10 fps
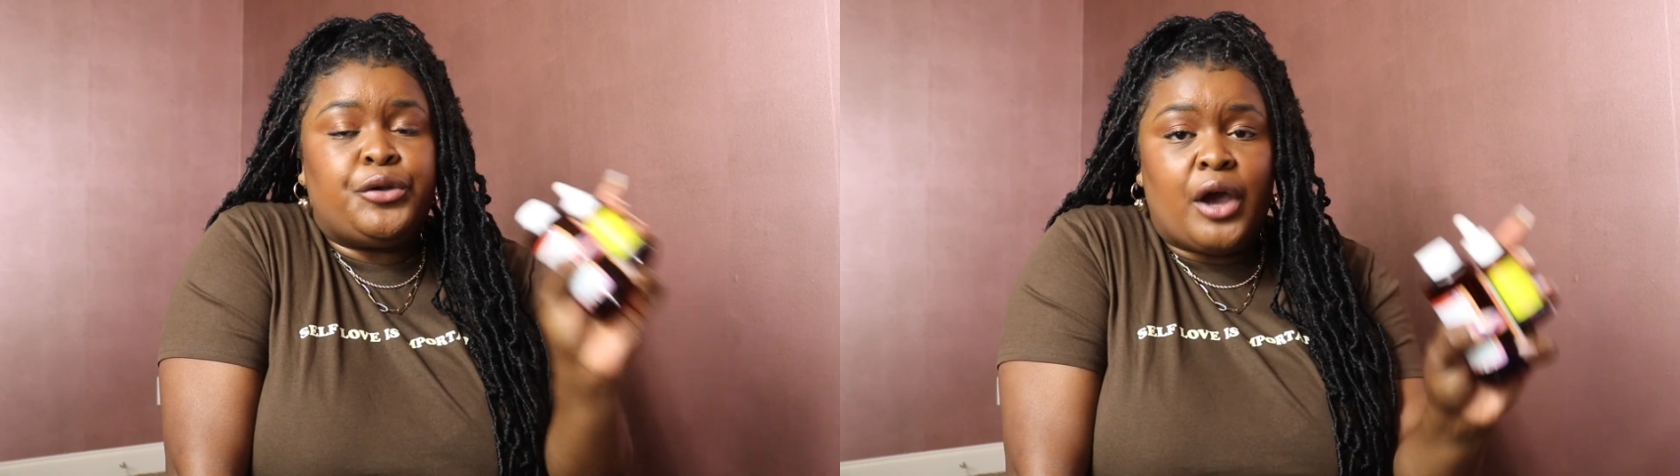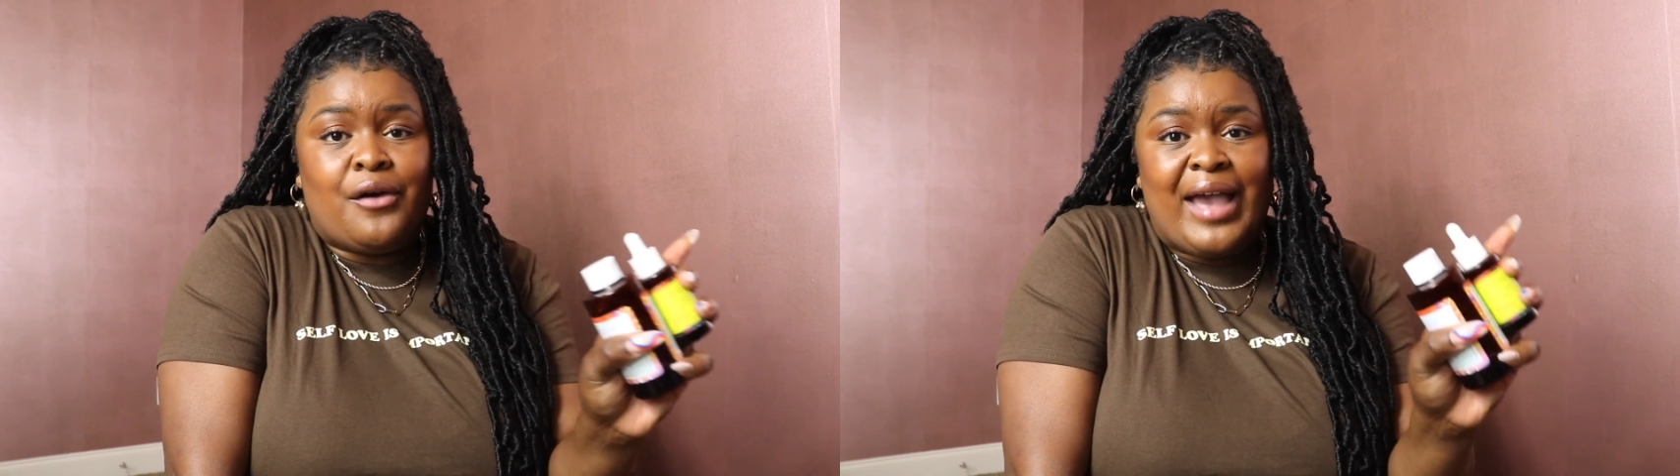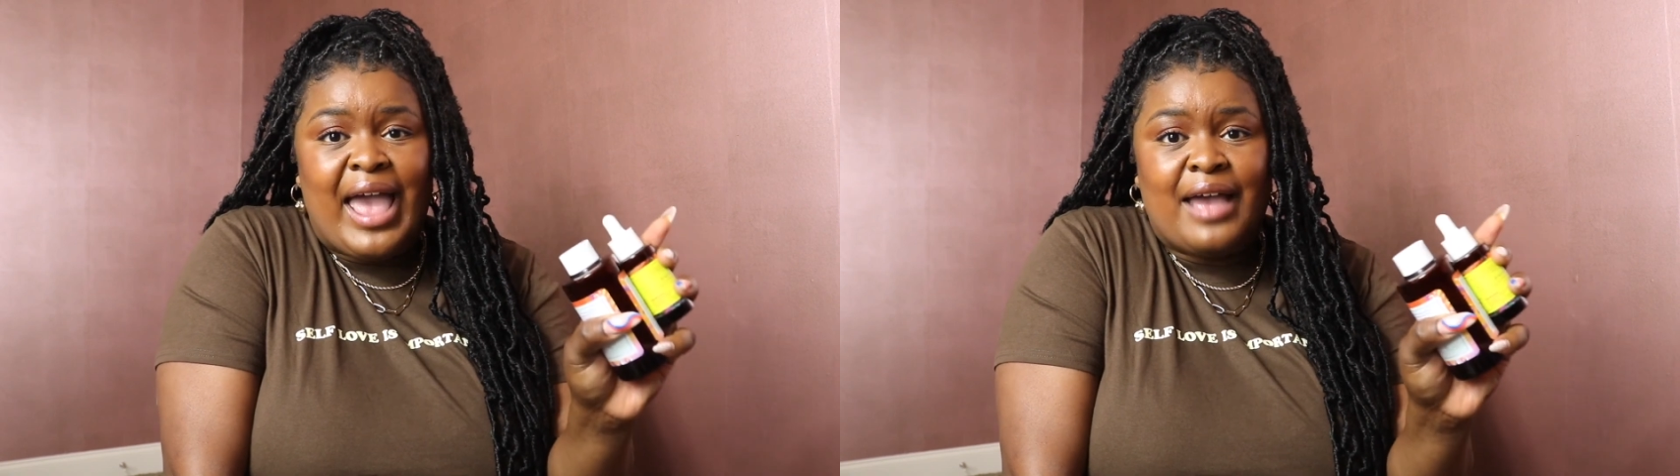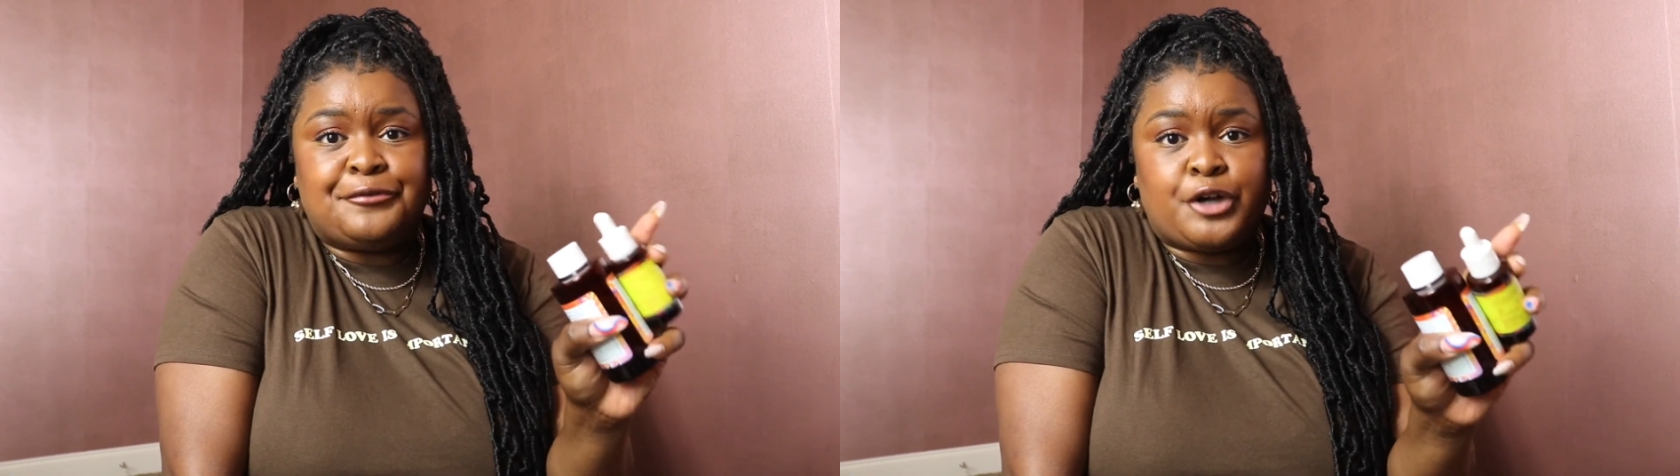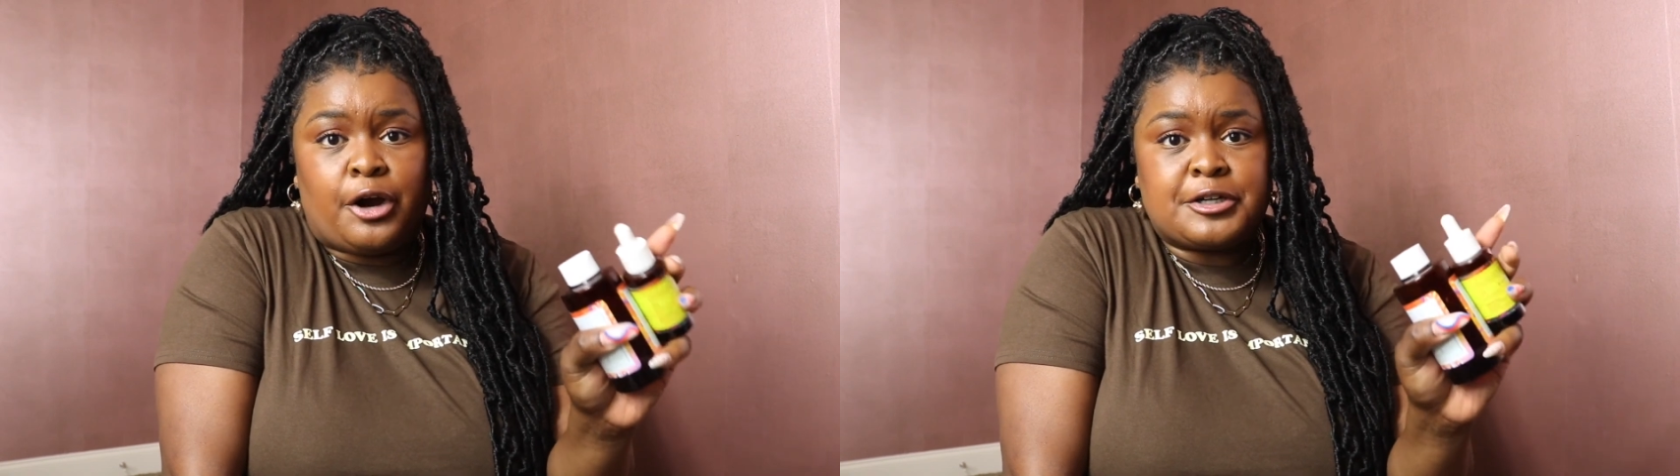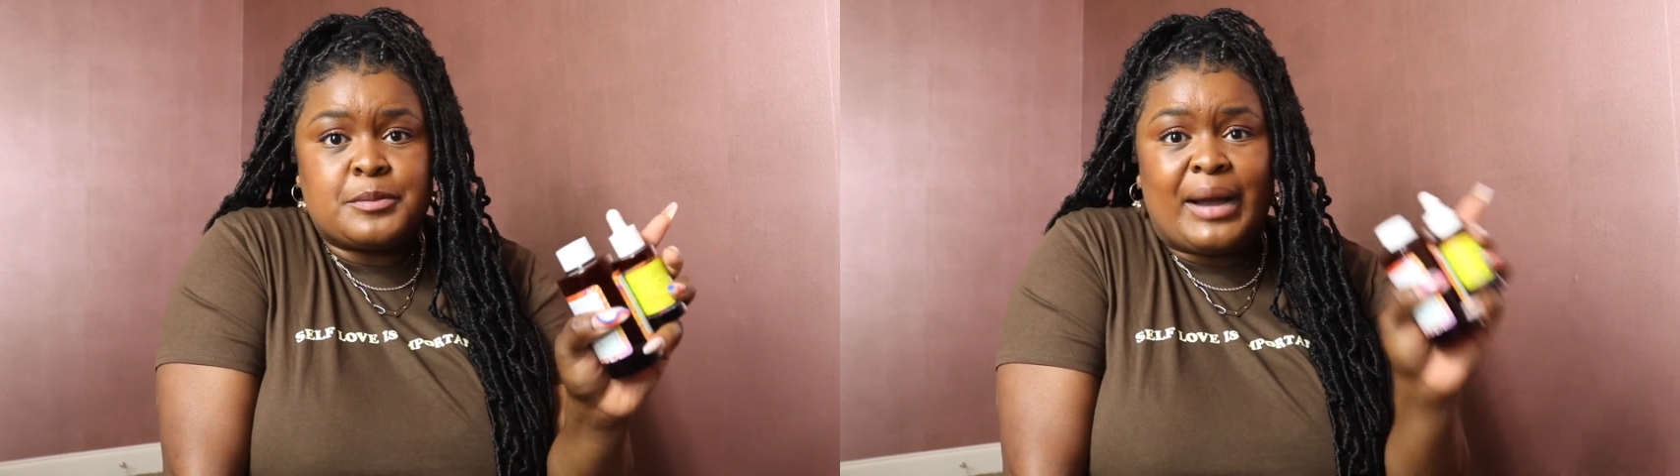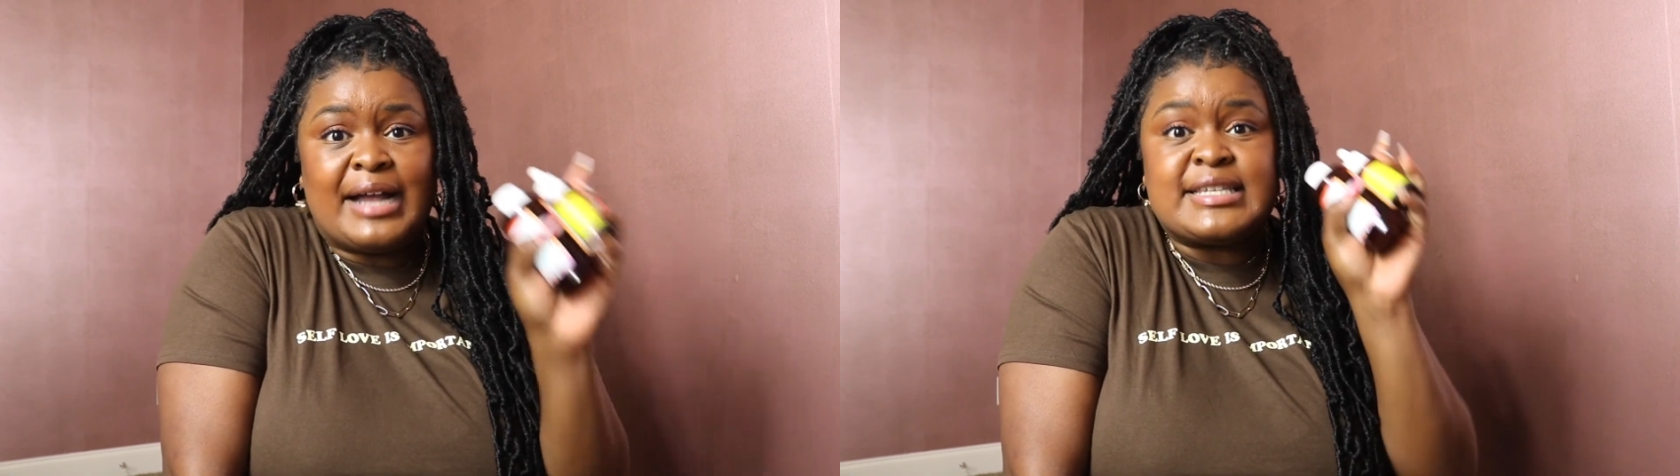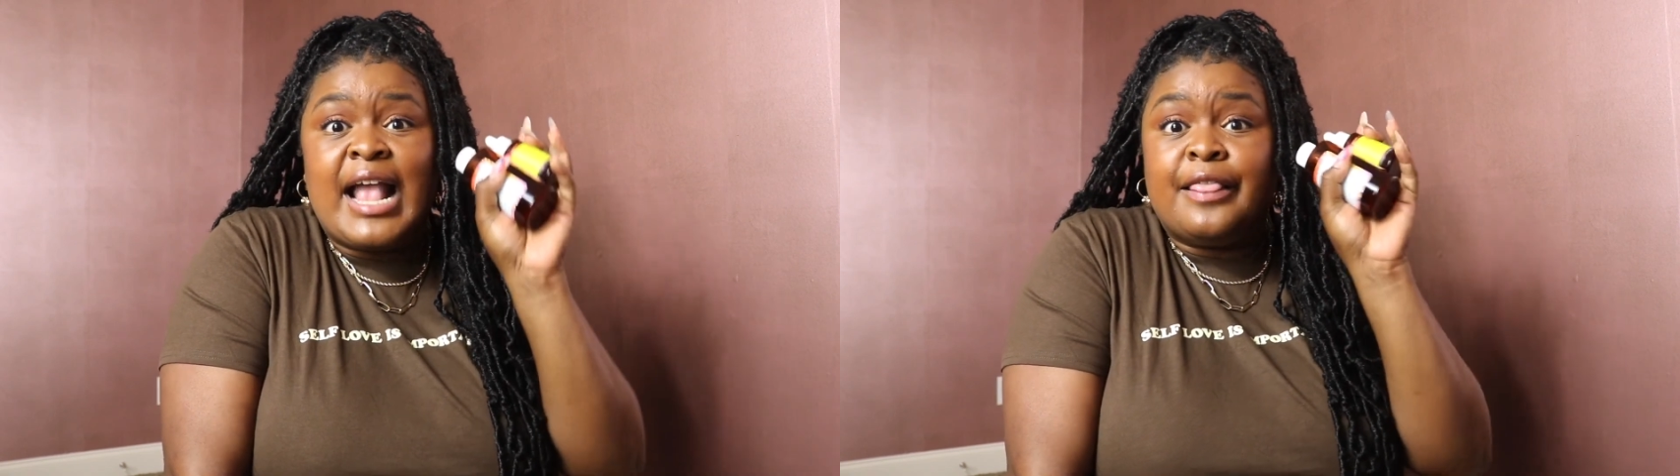don't have dark
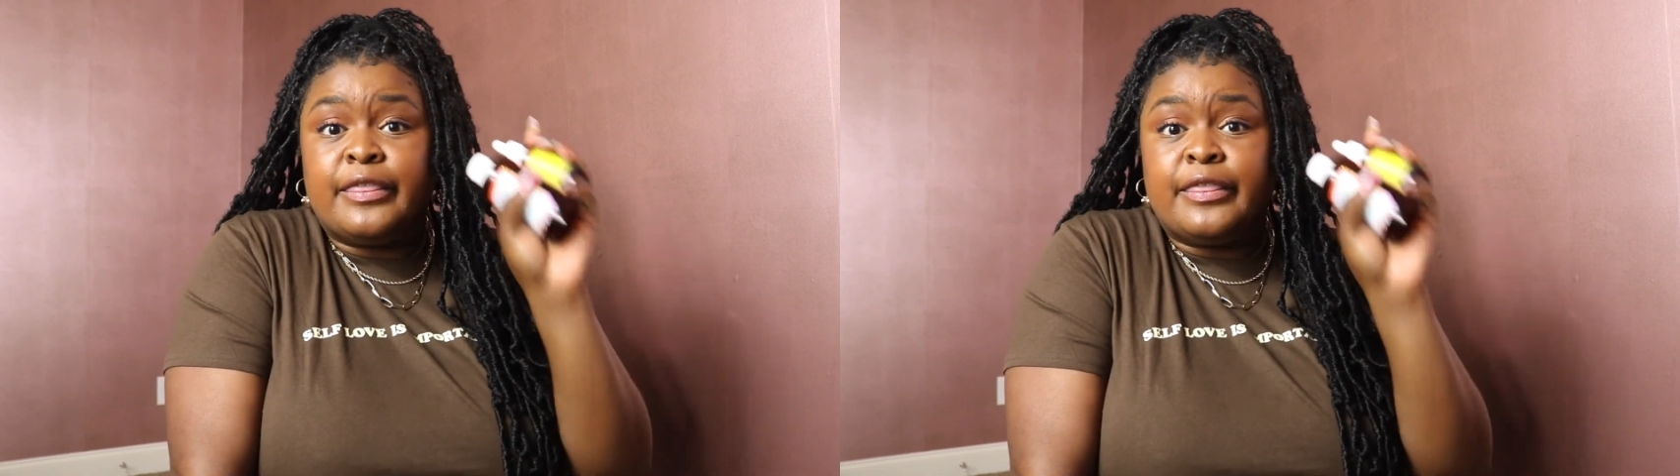spots.